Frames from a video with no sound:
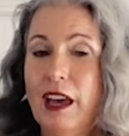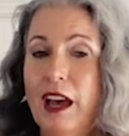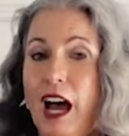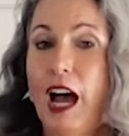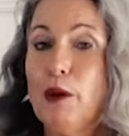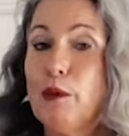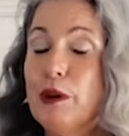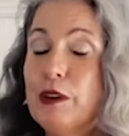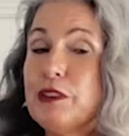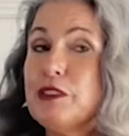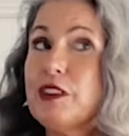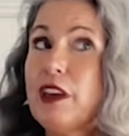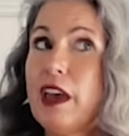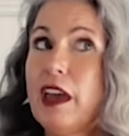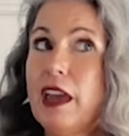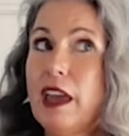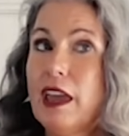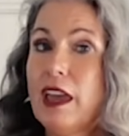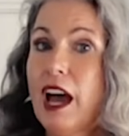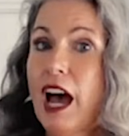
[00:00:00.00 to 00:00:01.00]
I will
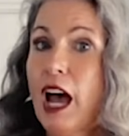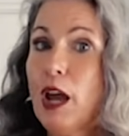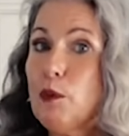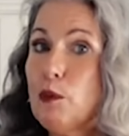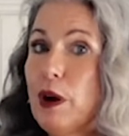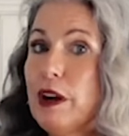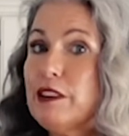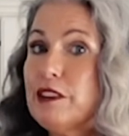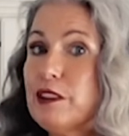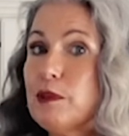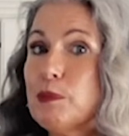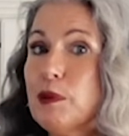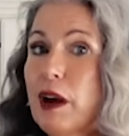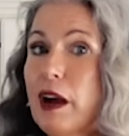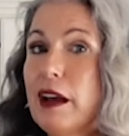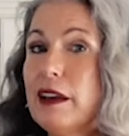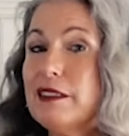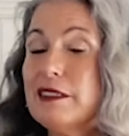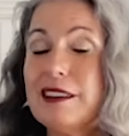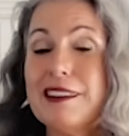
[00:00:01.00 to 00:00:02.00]
say I was
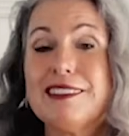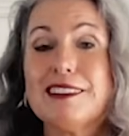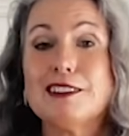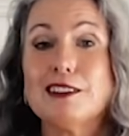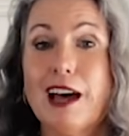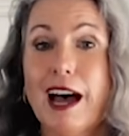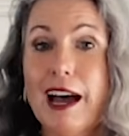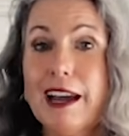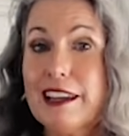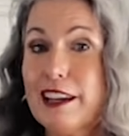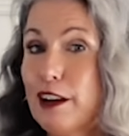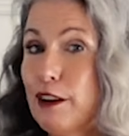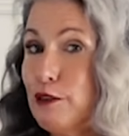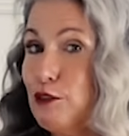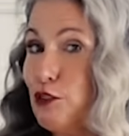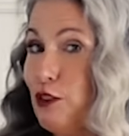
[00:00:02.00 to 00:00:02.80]
surprised at the lack of